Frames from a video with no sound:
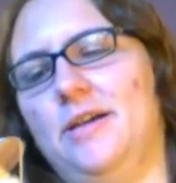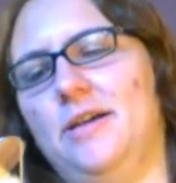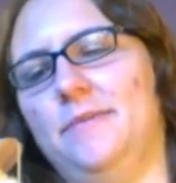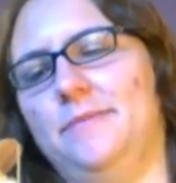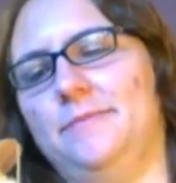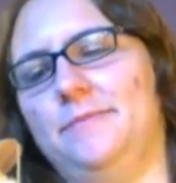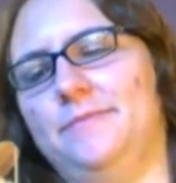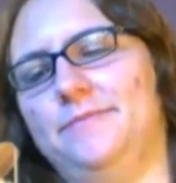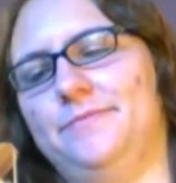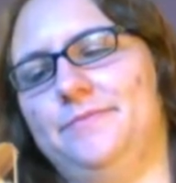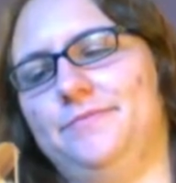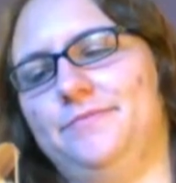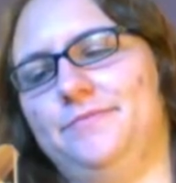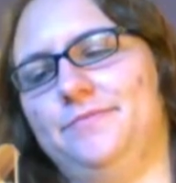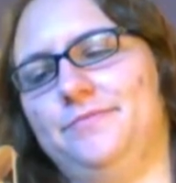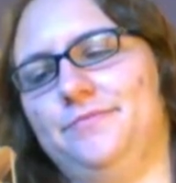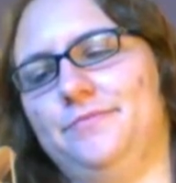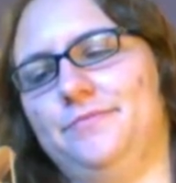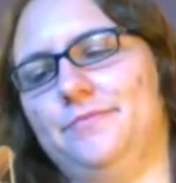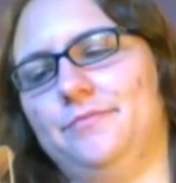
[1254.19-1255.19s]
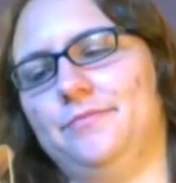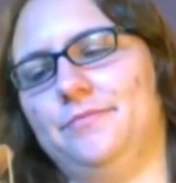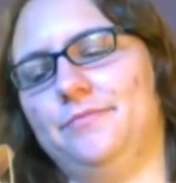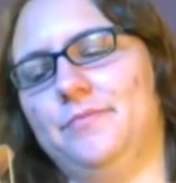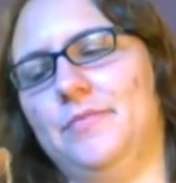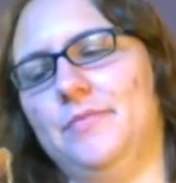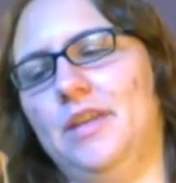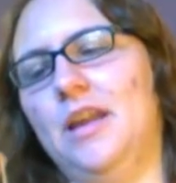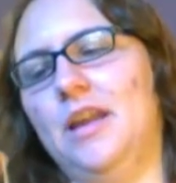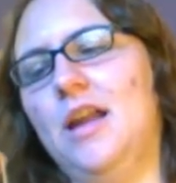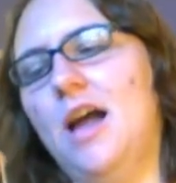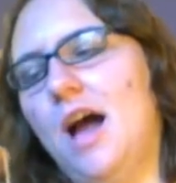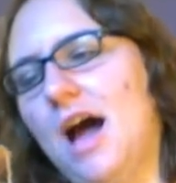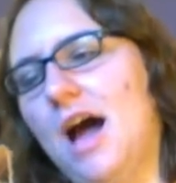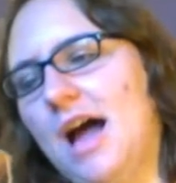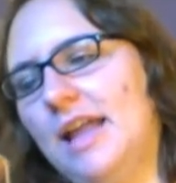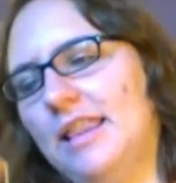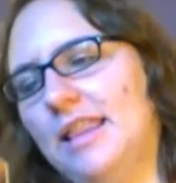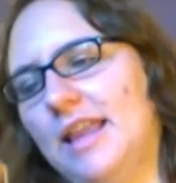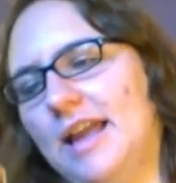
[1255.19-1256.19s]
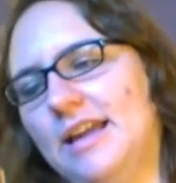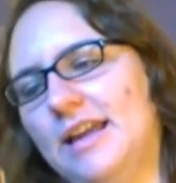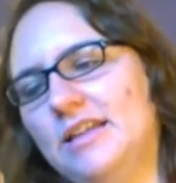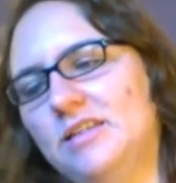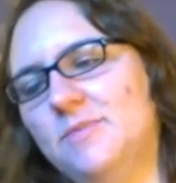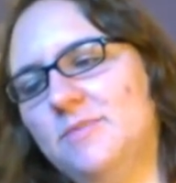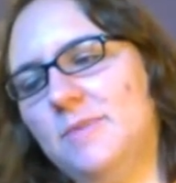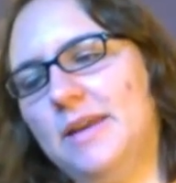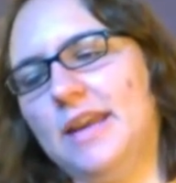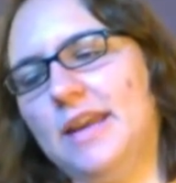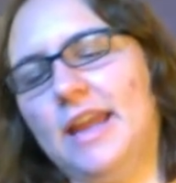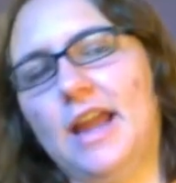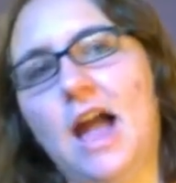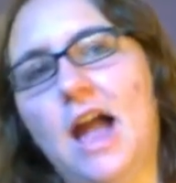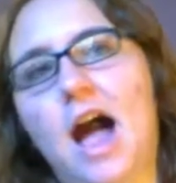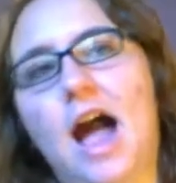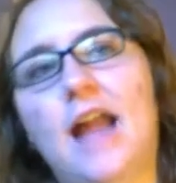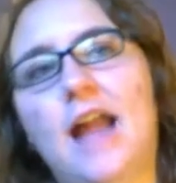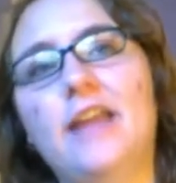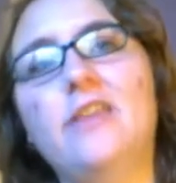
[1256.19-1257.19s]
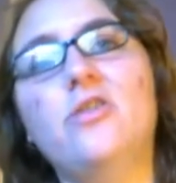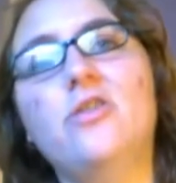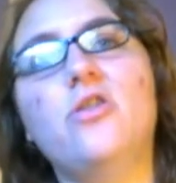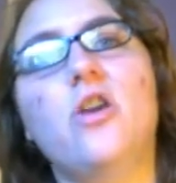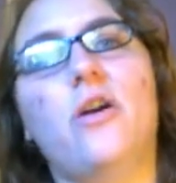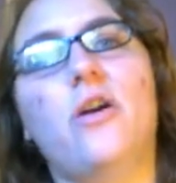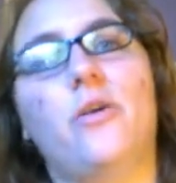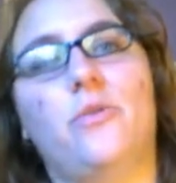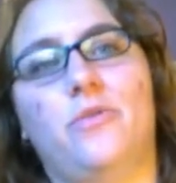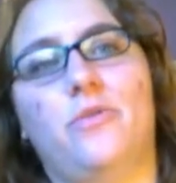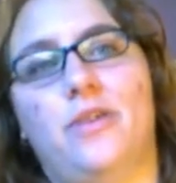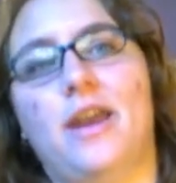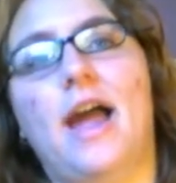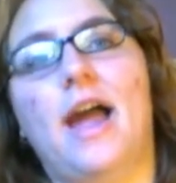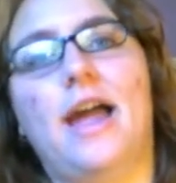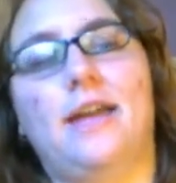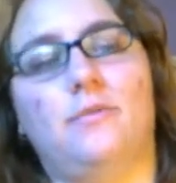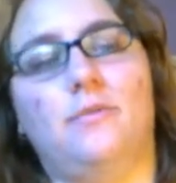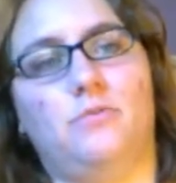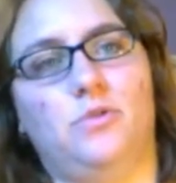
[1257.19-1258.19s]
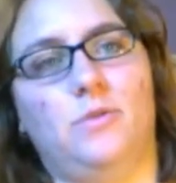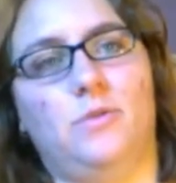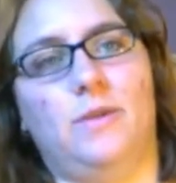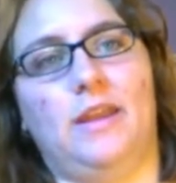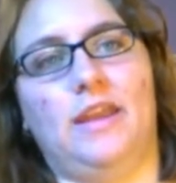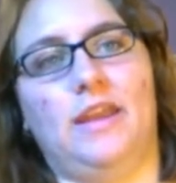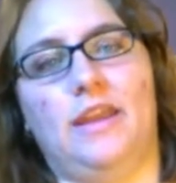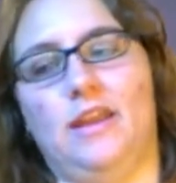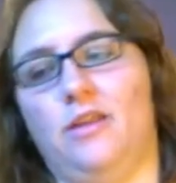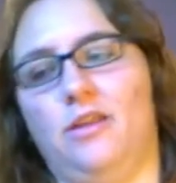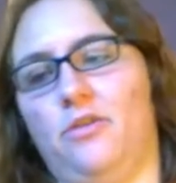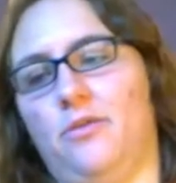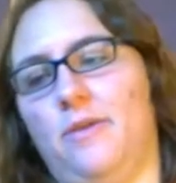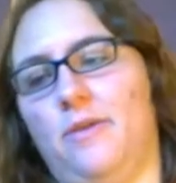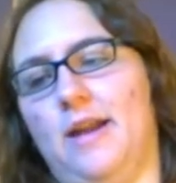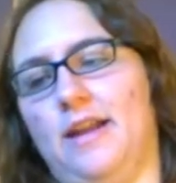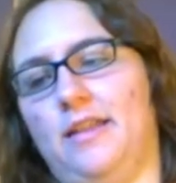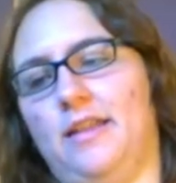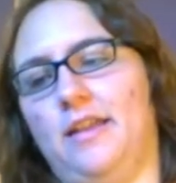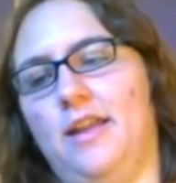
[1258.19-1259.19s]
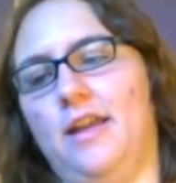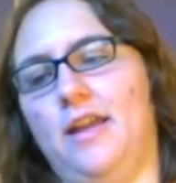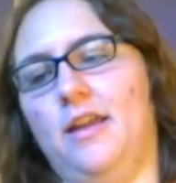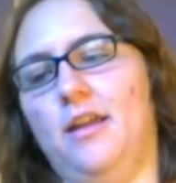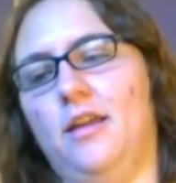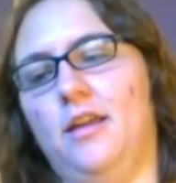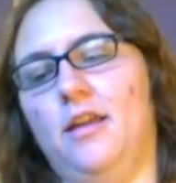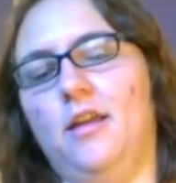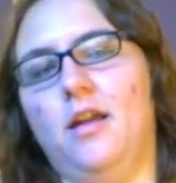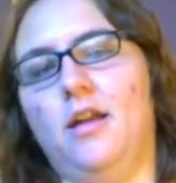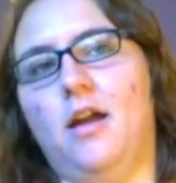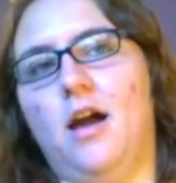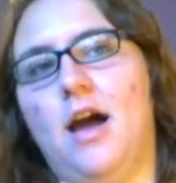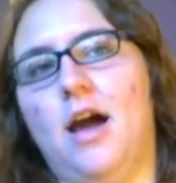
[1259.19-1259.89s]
I like spinning. I know that I am doing it incorrectly.